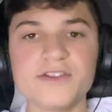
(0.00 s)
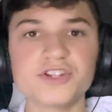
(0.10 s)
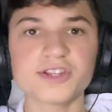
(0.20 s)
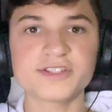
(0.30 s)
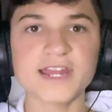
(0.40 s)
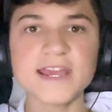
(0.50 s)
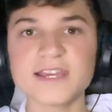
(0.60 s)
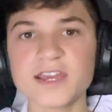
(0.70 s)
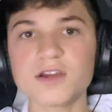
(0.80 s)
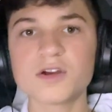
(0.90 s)
just
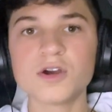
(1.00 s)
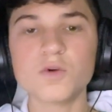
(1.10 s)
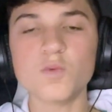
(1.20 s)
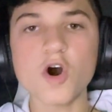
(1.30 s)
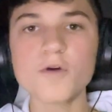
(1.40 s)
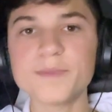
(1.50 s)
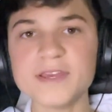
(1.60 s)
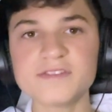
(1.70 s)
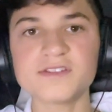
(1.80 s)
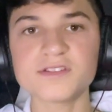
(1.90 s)
taking wall
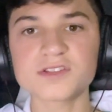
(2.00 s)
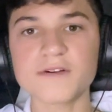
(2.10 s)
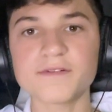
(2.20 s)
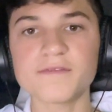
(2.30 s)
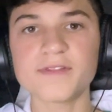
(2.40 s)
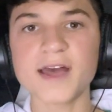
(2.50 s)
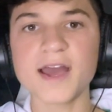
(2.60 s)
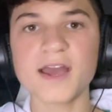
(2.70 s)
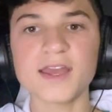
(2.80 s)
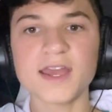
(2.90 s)
pieces off of
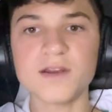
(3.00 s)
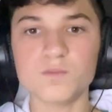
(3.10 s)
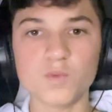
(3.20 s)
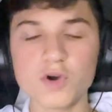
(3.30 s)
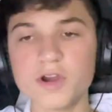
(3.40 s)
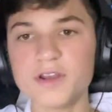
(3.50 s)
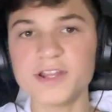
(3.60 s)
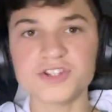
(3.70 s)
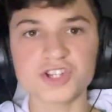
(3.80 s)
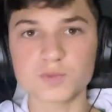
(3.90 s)
that and wood
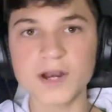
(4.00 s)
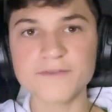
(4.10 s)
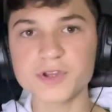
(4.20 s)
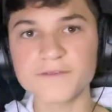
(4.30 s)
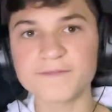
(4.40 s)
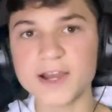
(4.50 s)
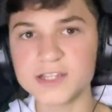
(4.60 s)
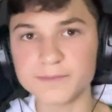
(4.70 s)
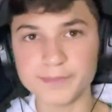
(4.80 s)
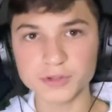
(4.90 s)
and just whatever you can find
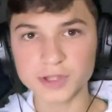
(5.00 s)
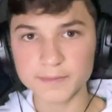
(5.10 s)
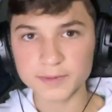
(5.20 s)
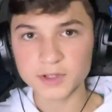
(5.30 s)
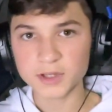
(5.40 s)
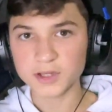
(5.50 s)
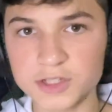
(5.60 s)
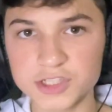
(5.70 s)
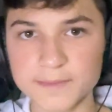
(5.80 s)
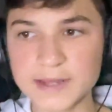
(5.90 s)
to build up
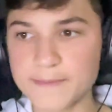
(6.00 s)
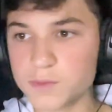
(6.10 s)
some type of